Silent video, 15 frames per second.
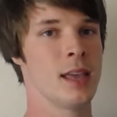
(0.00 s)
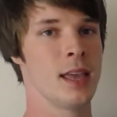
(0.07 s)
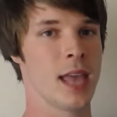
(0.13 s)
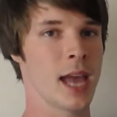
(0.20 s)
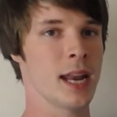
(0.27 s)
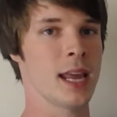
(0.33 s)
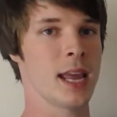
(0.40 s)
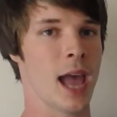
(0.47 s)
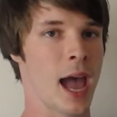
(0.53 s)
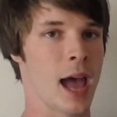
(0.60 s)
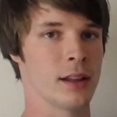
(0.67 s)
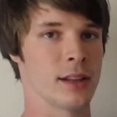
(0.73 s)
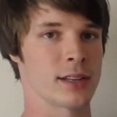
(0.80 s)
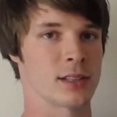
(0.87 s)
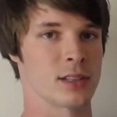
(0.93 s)
any
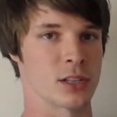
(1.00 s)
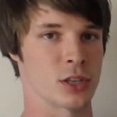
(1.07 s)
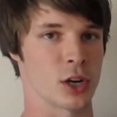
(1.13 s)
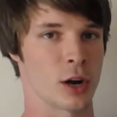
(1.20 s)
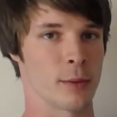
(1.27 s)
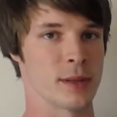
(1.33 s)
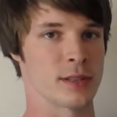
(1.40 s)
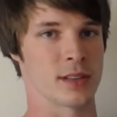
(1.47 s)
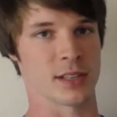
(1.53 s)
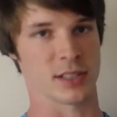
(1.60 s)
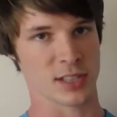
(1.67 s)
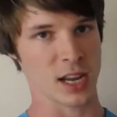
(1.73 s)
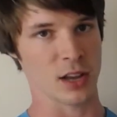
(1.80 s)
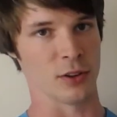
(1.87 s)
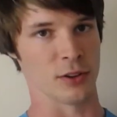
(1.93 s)
atlas determines a
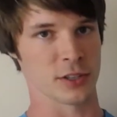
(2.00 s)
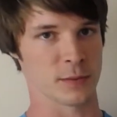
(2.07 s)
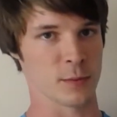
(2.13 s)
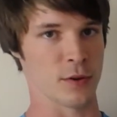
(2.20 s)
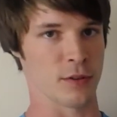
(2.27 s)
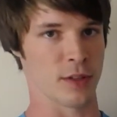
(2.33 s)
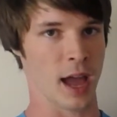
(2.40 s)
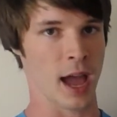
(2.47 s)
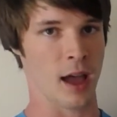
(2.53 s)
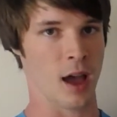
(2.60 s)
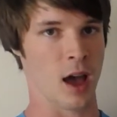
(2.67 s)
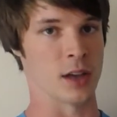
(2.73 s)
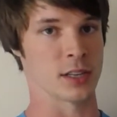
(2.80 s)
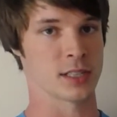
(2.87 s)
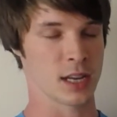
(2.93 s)
single
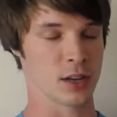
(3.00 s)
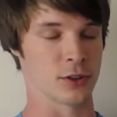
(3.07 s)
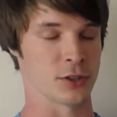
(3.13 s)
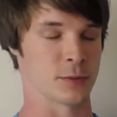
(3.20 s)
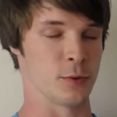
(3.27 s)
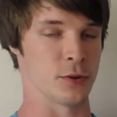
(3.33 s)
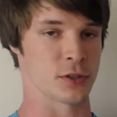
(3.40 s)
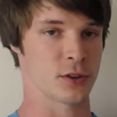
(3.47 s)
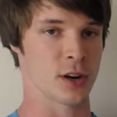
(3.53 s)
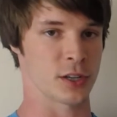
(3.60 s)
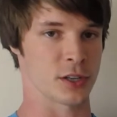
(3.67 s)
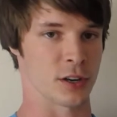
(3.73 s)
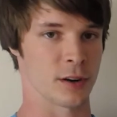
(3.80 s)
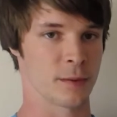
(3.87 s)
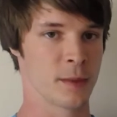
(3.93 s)
smooth
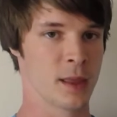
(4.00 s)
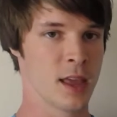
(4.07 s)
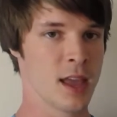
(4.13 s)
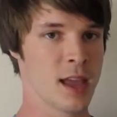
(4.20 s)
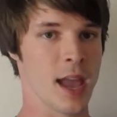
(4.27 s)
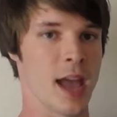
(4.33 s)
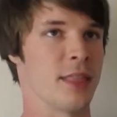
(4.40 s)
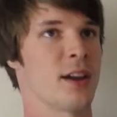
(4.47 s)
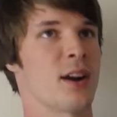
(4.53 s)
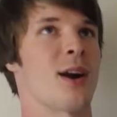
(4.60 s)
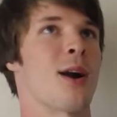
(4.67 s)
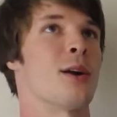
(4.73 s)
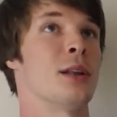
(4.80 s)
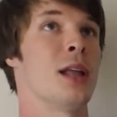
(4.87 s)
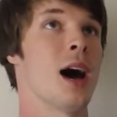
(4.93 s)
structure, and there
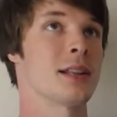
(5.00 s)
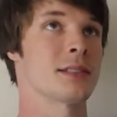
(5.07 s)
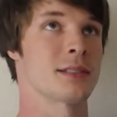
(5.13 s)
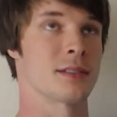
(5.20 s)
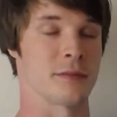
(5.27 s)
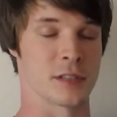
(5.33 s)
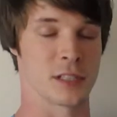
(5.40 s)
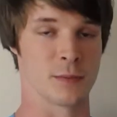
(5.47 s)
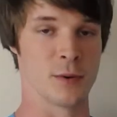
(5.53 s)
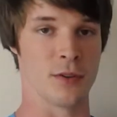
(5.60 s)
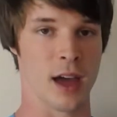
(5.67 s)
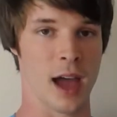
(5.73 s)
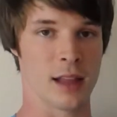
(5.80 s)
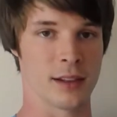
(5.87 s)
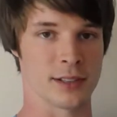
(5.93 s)
are lots of smooth
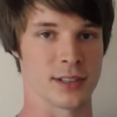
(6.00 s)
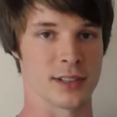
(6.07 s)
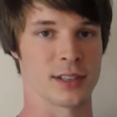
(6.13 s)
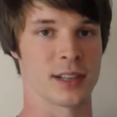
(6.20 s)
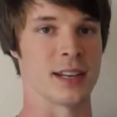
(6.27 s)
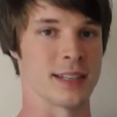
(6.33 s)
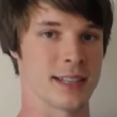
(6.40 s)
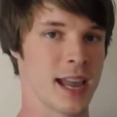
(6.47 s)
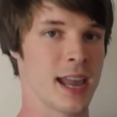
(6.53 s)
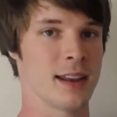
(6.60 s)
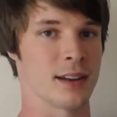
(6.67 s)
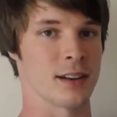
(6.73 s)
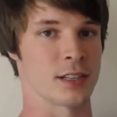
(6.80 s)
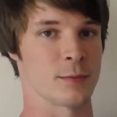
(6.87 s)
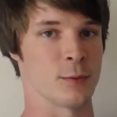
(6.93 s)
atlases contained
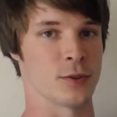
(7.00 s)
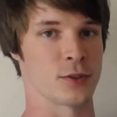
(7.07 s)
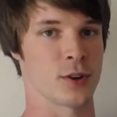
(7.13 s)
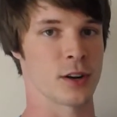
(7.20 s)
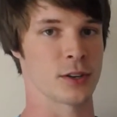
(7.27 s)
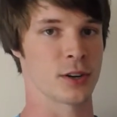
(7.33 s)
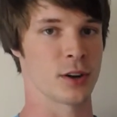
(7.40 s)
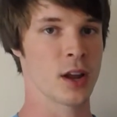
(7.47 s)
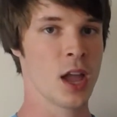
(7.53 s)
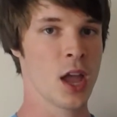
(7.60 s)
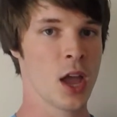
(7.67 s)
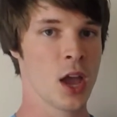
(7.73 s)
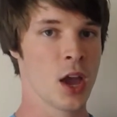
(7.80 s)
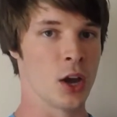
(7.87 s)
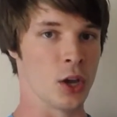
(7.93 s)
in a smooth structure,
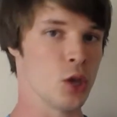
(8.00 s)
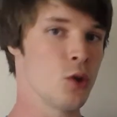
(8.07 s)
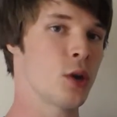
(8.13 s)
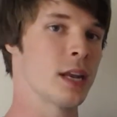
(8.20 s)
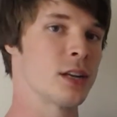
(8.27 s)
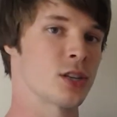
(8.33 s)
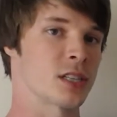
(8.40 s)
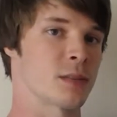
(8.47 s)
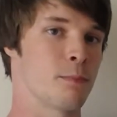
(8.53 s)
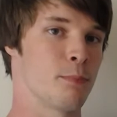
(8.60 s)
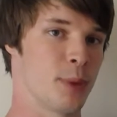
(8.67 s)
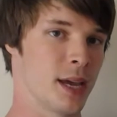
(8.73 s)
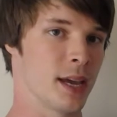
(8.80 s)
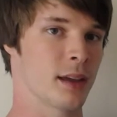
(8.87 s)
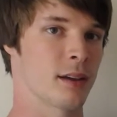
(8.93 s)
you can just
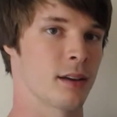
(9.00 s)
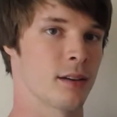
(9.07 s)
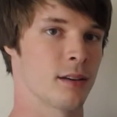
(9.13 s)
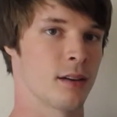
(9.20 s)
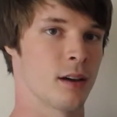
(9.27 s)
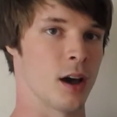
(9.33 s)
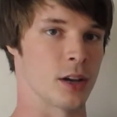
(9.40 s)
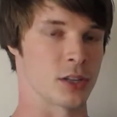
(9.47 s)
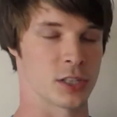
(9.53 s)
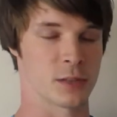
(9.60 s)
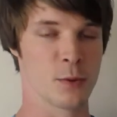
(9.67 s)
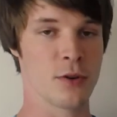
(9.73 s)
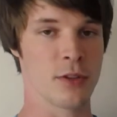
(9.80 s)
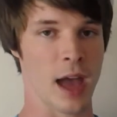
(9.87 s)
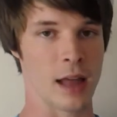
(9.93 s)
pick a
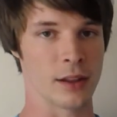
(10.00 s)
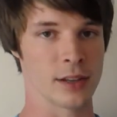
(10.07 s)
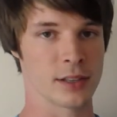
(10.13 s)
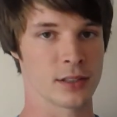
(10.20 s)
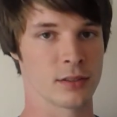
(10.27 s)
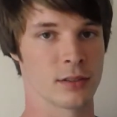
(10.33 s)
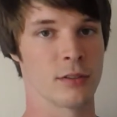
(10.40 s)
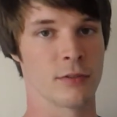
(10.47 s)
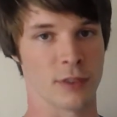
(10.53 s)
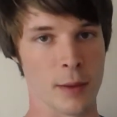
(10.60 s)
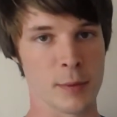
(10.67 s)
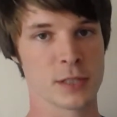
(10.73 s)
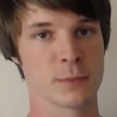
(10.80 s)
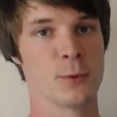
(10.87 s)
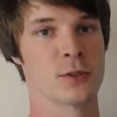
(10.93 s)
smooth atlas from
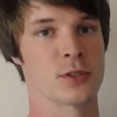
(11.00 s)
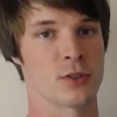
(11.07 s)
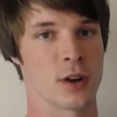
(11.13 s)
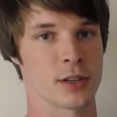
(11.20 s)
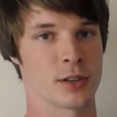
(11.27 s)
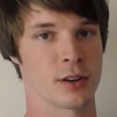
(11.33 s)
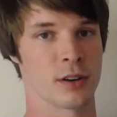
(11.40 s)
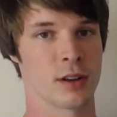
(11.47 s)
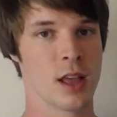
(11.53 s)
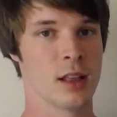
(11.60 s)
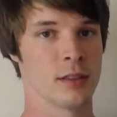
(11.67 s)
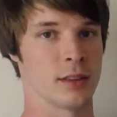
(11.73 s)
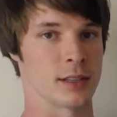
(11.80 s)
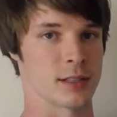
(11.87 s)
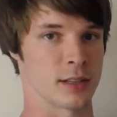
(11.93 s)
a smooth structure
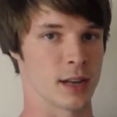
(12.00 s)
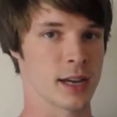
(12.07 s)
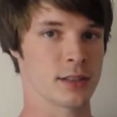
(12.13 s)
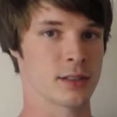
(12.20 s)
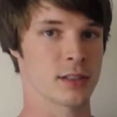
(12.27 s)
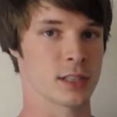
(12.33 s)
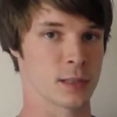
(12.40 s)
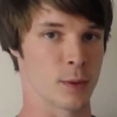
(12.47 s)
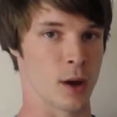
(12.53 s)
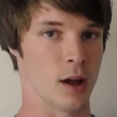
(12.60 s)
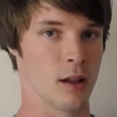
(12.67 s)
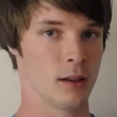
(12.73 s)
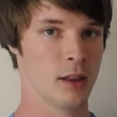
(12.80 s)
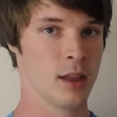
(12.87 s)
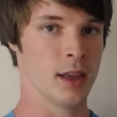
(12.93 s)
that's nice and
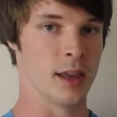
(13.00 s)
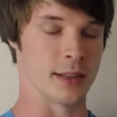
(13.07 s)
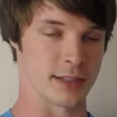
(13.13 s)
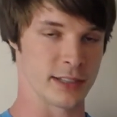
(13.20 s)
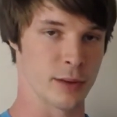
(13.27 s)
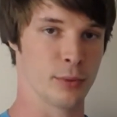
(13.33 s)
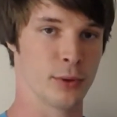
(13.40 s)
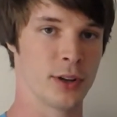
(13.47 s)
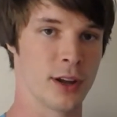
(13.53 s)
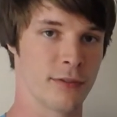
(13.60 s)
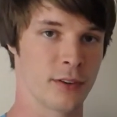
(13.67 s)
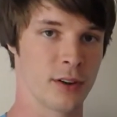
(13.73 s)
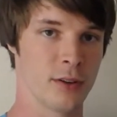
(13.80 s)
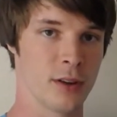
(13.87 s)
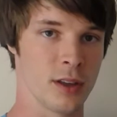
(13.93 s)
small and simple enough
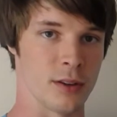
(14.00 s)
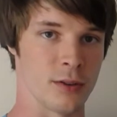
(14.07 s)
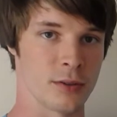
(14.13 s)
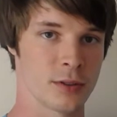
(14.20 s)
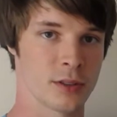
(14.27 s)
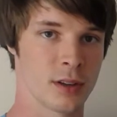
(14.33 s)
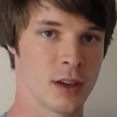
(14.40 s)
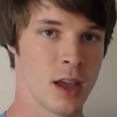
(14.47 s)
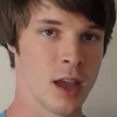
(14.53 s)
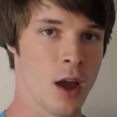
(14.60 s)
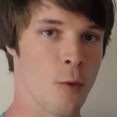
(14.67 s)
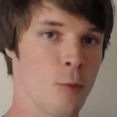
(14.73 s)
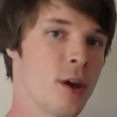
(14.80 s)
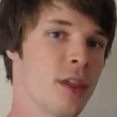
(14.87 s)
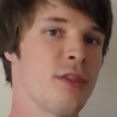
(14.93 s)
for you to use,
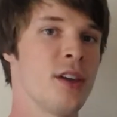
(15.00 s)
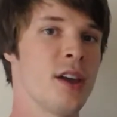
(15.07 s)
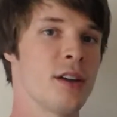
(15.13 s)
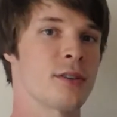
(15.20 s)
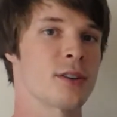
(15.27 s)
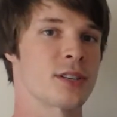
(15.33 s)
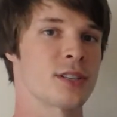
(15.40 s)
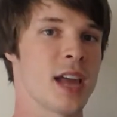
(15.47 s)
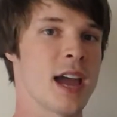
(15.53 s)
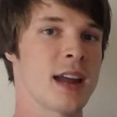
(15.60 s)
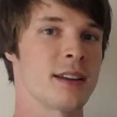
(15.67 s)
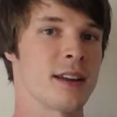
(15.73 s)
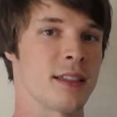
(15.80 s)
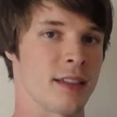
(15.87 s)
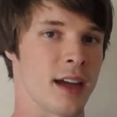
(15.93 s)
with the
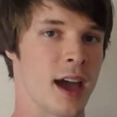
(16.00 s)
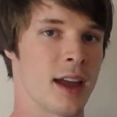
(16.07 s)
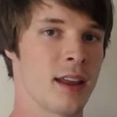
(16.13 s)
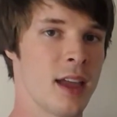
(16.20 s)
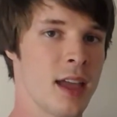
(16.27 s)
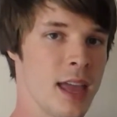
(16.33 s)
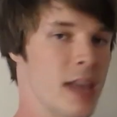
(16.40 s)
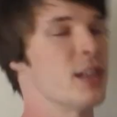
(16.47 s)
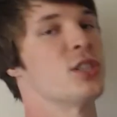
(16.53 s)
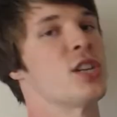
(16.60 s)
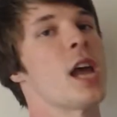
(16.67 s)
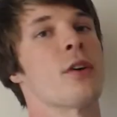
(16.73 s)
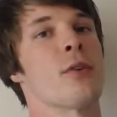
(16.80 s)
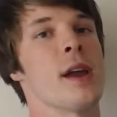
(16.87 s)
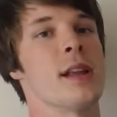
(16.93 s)
understanding that it
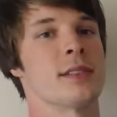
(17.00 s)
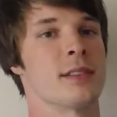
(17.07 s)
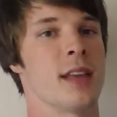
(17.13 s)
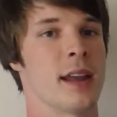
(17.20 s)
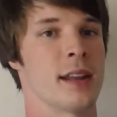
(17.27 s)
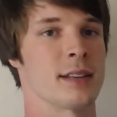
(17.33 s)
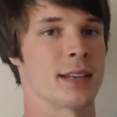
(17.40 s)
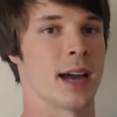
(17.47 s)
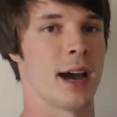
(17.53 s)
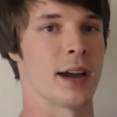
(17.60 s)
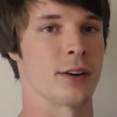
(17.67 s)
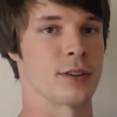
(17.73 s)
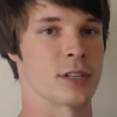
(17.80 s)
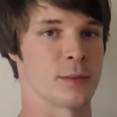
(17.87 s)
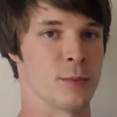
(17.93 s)
generates that
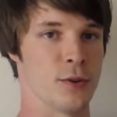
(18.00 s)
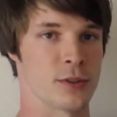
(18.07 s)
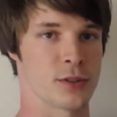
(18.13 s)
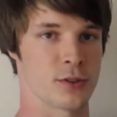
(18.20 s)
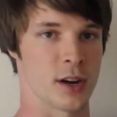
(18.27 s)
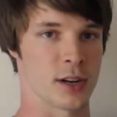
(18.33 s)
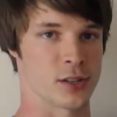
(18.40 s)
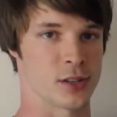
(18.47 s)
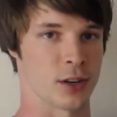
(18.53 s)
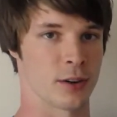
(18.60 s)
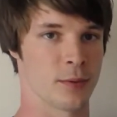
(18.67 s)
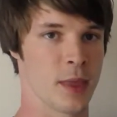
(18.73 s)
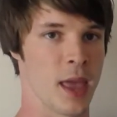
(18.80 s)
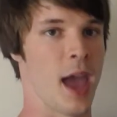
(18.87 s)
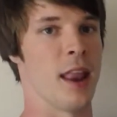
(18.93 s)
entire smooth structure,
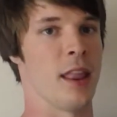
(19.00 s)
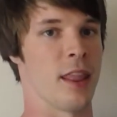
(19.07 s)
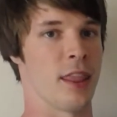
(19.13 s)
and